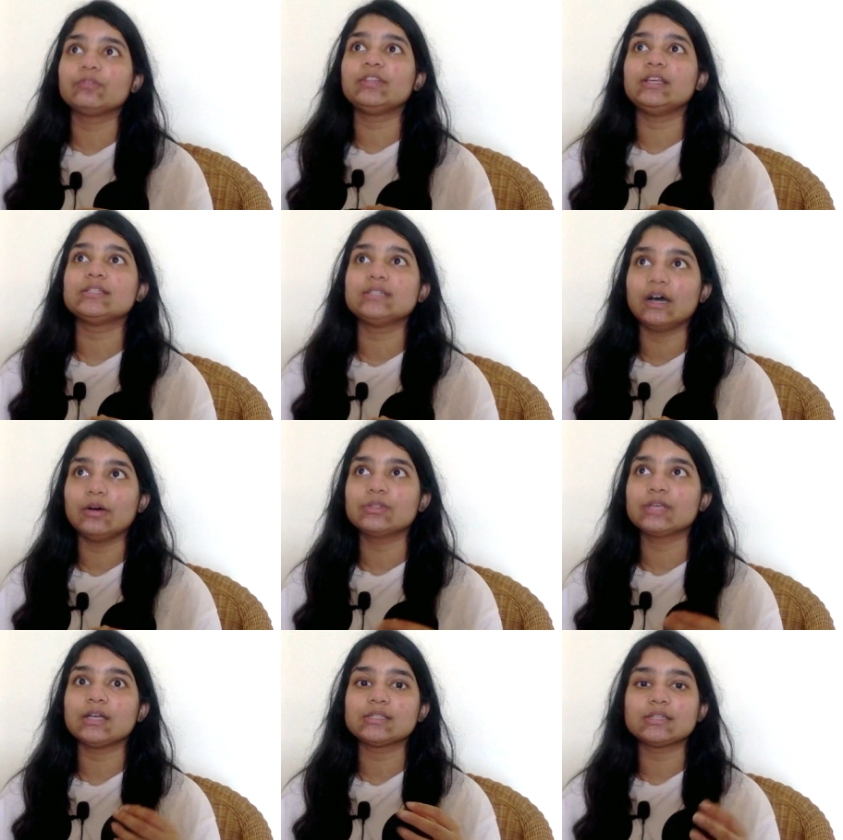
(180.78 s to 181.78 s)
some of these
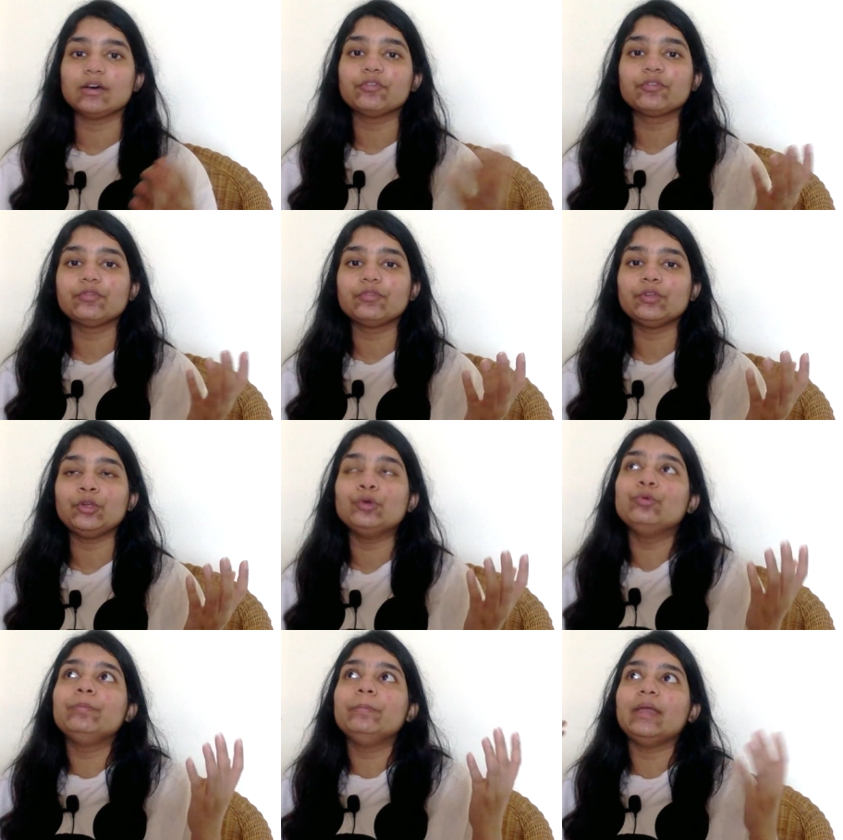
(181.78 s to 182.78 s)
doubts are stuff
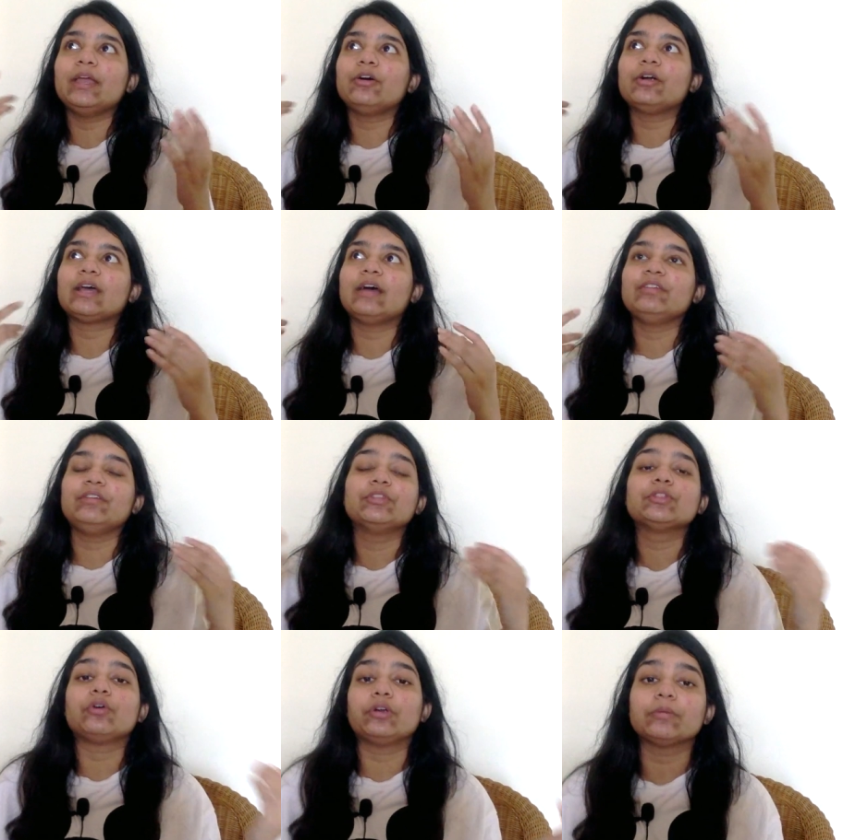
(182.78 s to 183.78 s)
you may not have
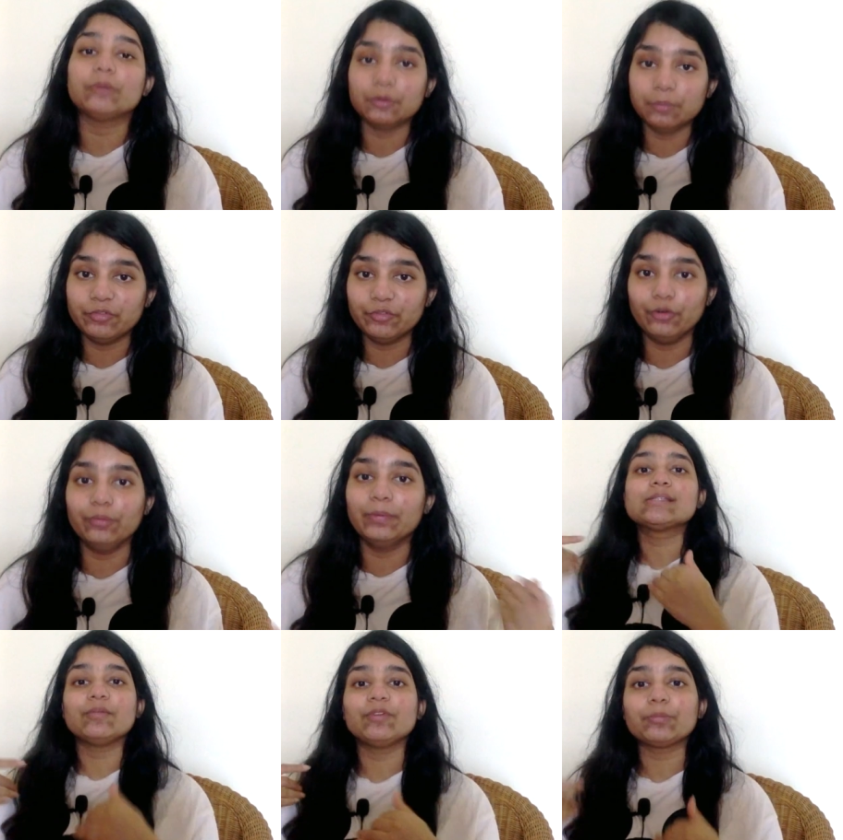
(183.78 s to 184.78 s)
even thought about before.
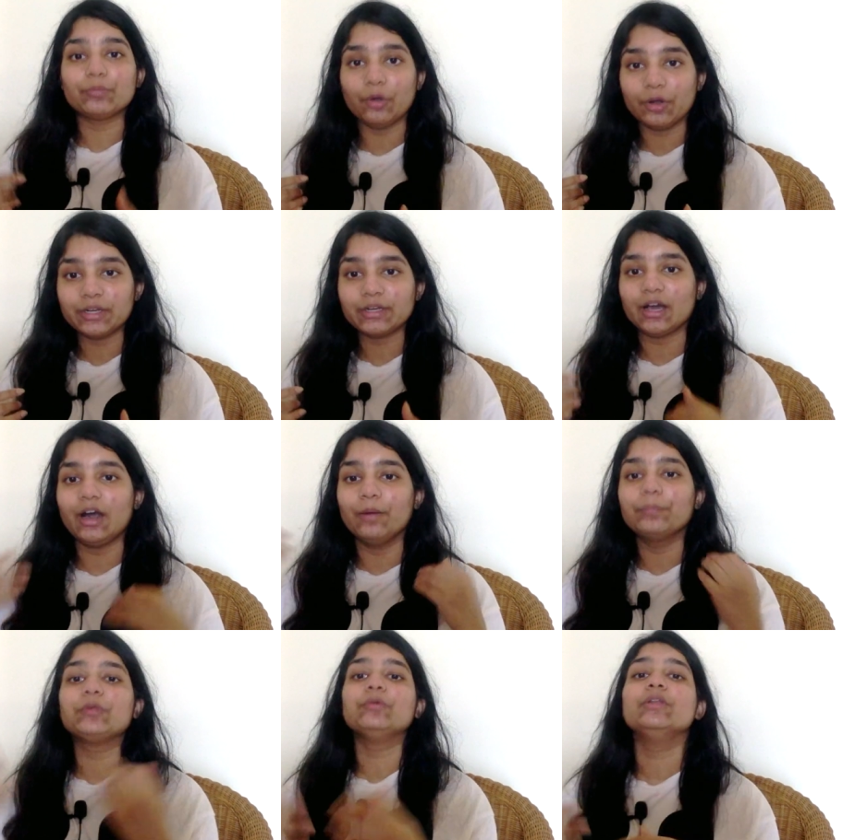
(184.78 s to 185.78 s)
Since someone brought it
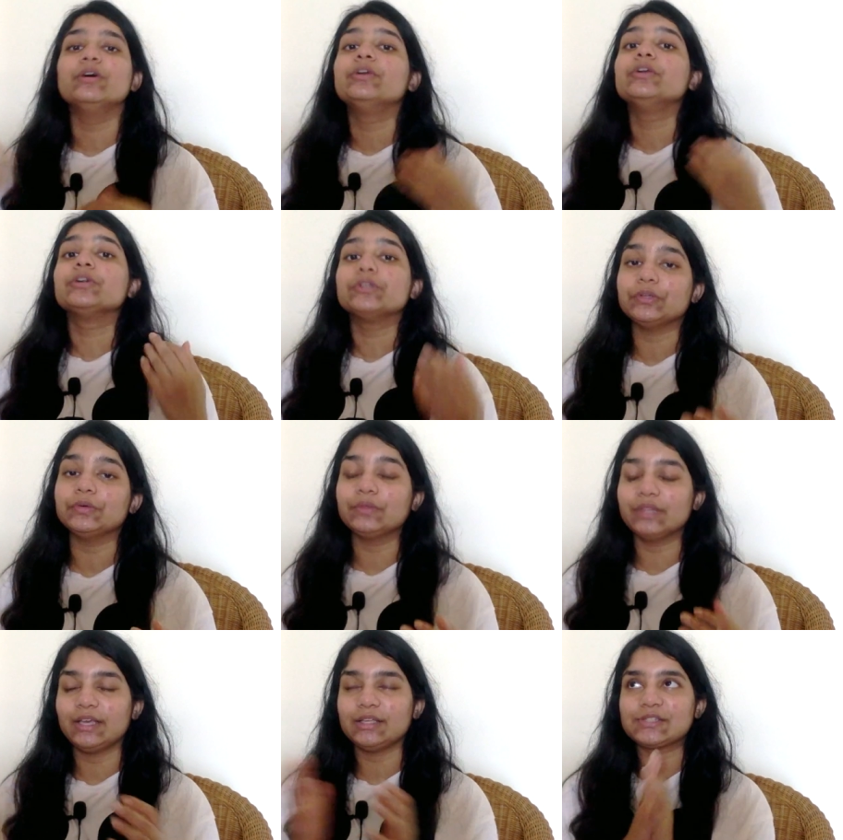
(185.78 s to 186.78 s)
up, you learn into
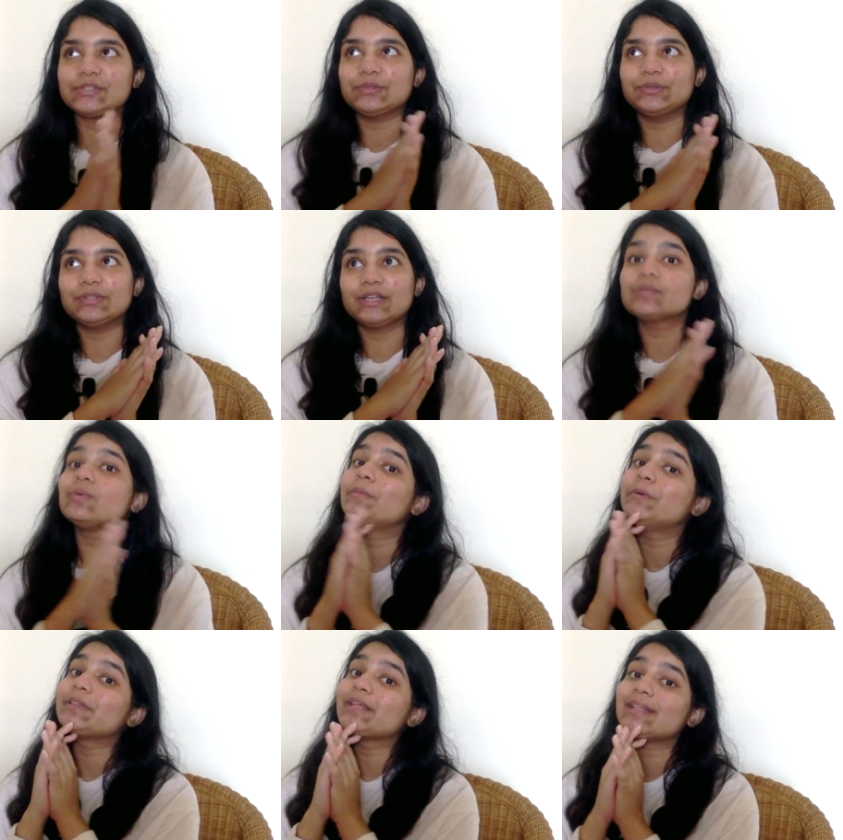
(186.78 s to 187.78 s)
new things. So that's
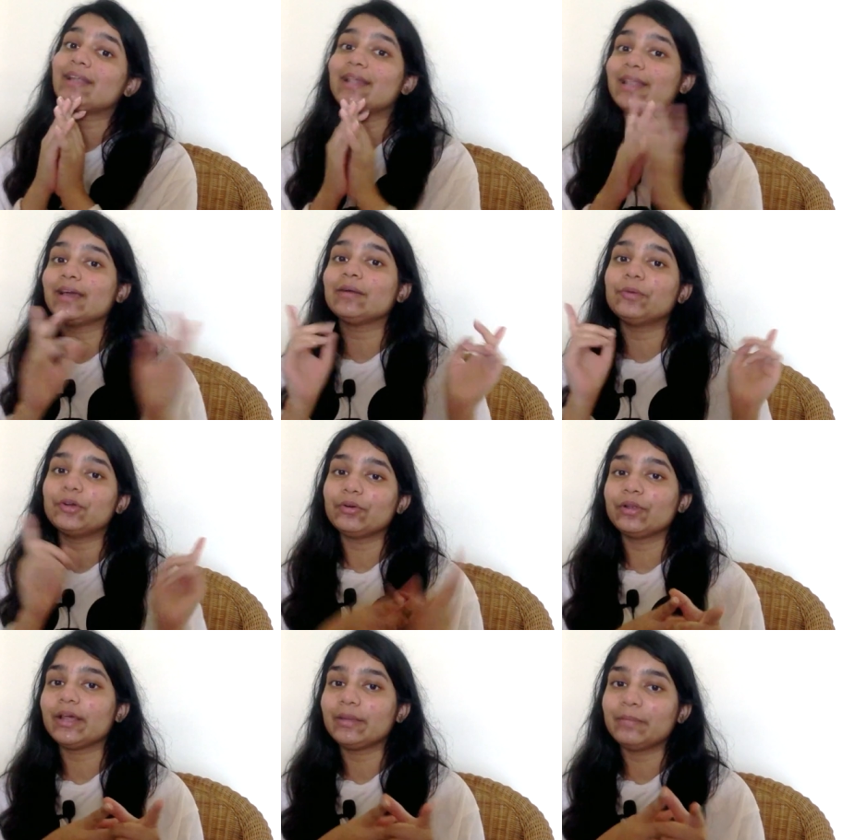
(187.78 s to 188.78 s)
one more thing that I like
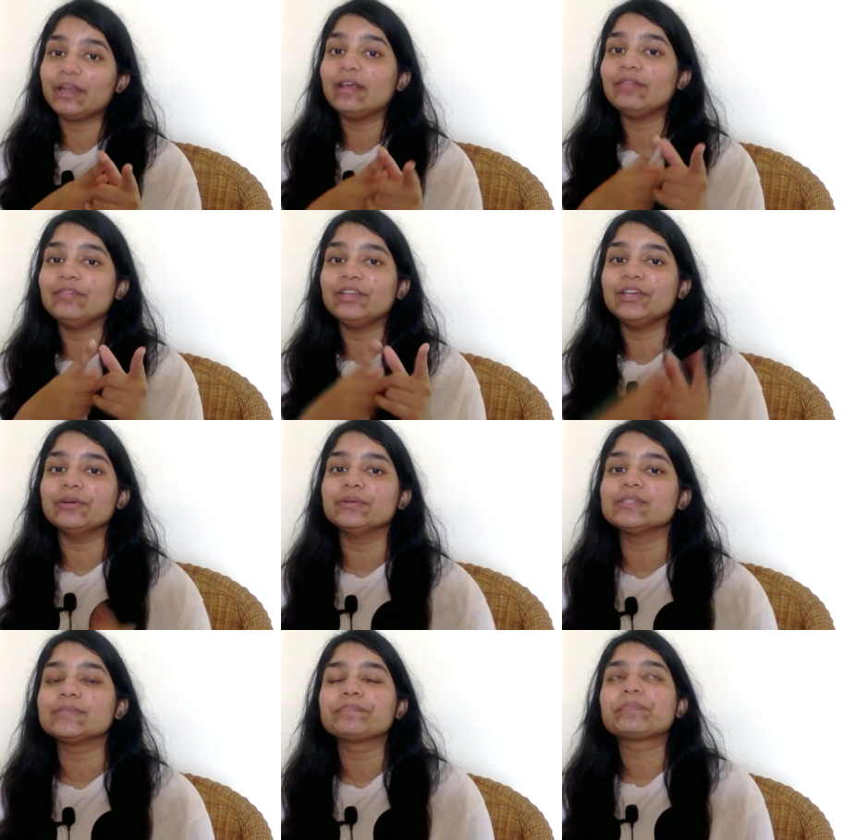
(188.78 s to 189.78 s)
about online MedEd
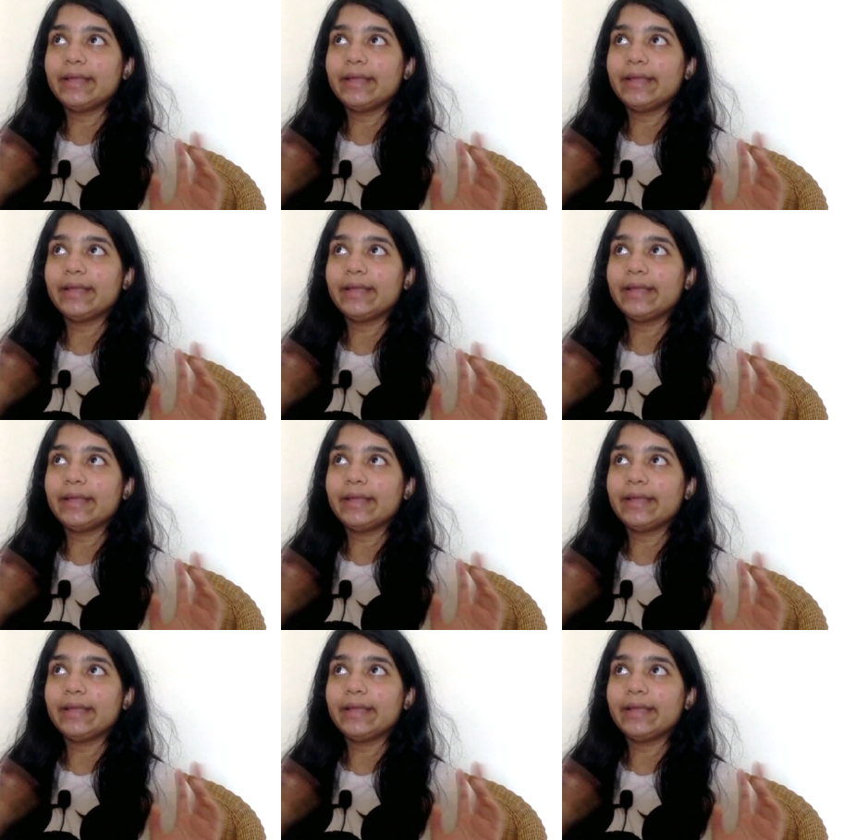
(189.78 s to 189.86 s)
videos.